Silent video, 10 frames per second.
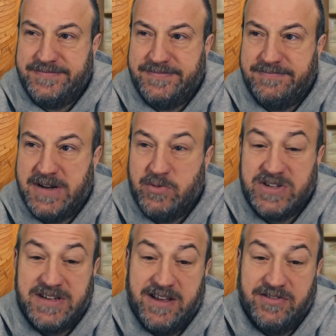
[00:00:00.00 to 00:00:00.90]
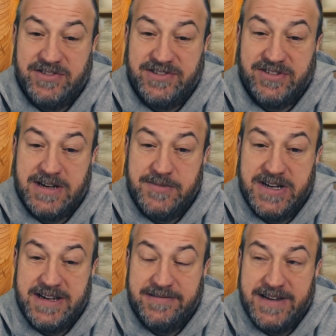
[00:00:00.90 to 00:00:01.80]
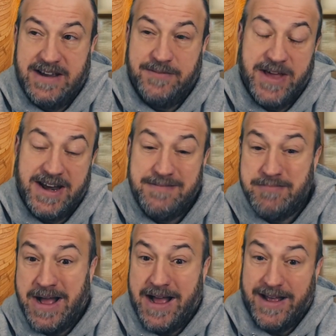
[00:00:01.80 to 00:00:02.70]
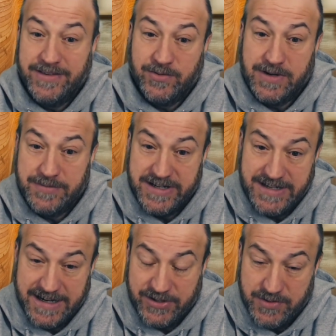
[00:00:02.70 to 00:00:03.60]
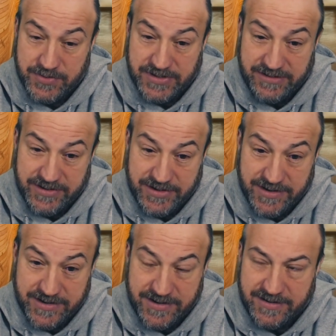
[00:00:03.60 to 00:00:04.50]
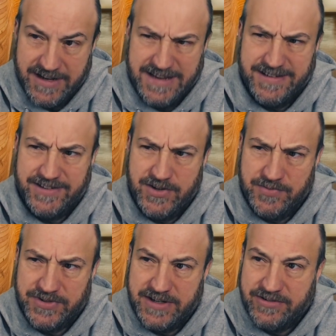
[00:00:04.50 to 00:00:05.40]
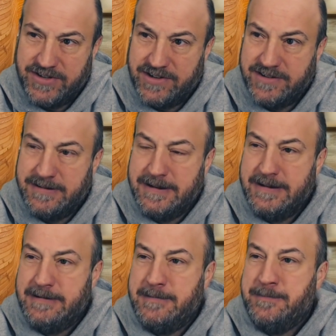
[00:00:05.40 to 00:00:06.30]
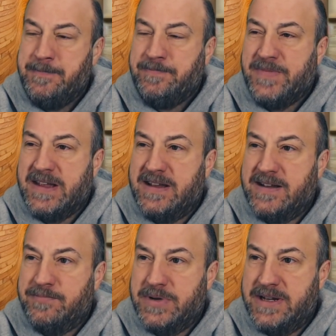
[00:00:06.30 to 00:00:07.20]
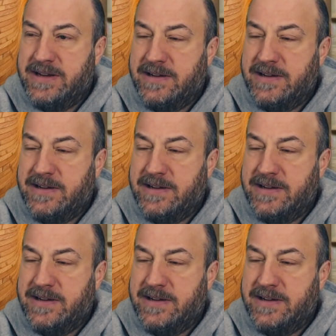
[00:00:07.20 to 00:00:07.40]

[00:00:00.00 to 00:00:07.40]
my risk tolerances are coming down. Now, I'm not at bonds where I'm going to take a 2% return or less than 2% return, but